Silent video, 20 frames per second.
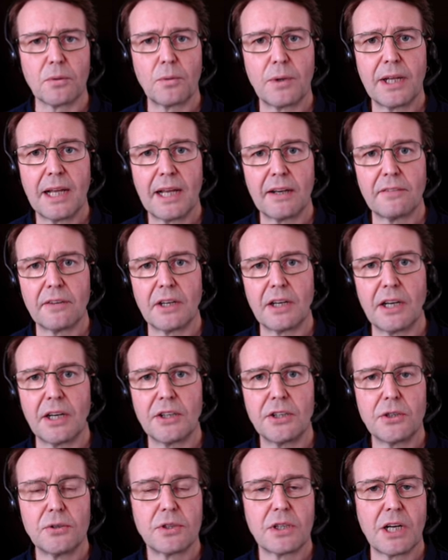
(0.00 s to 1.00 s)
We have a, a,
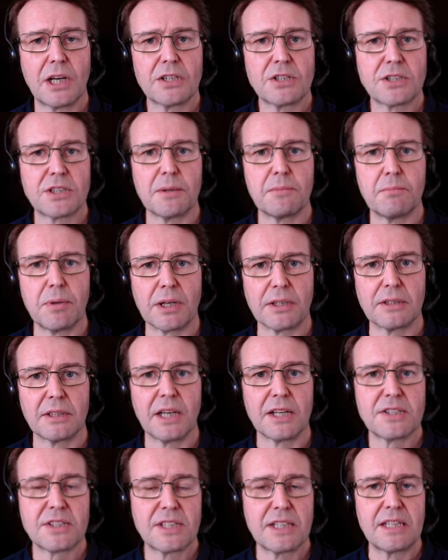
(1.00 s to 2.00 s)
new custom button,
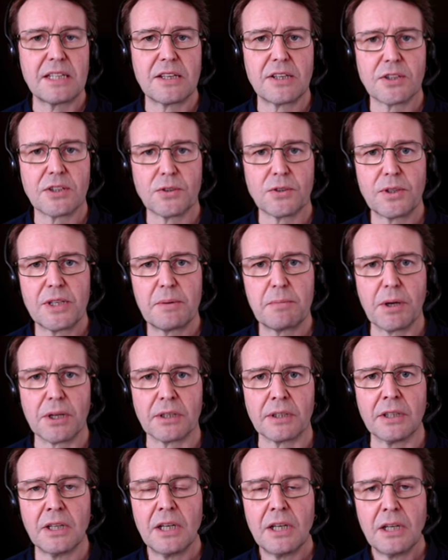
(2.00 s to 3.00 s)
a C3
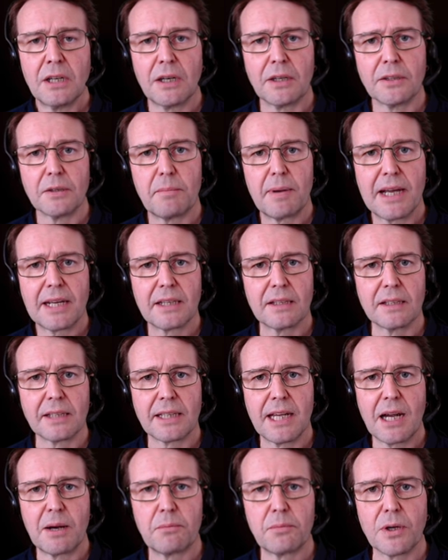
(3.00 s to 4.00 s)
button on the back of the
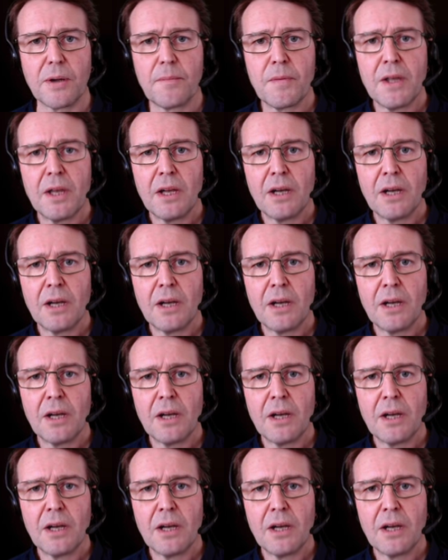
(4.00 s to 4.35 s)
camera.